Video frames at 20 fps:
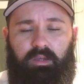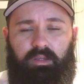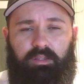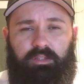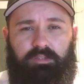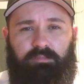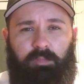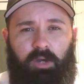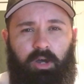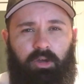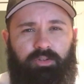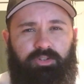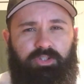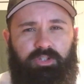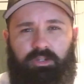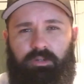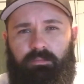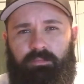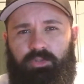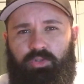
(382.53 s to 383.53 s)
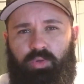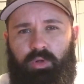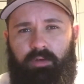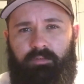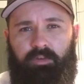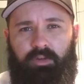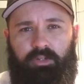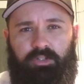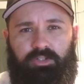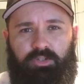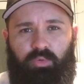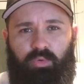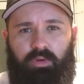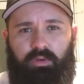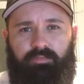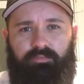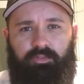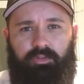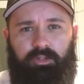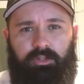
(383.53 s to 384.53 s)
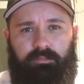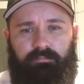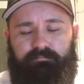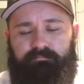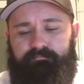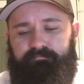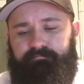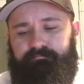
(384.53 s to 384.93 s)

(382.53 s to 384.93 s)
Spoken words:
Small gym, 1,200 square foot.